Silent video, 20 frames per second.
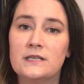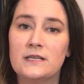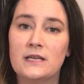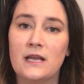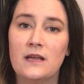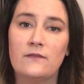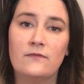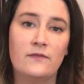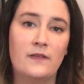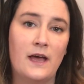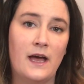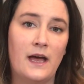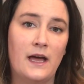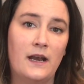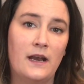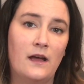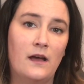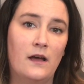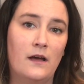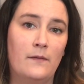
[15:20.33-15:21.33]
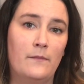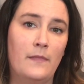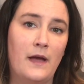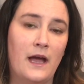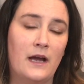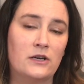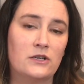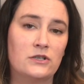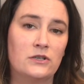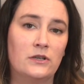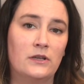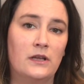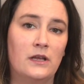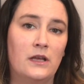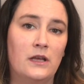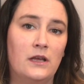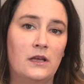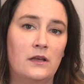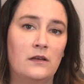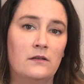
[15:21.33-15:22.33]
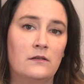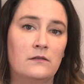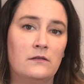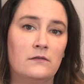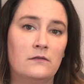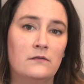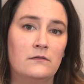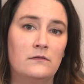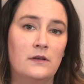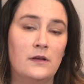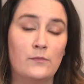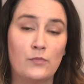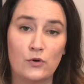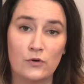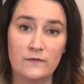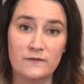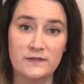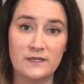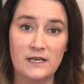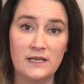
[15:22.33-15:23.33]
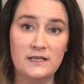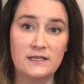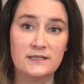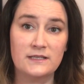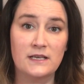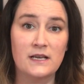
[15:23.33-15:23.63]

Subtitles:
if that actually improves things.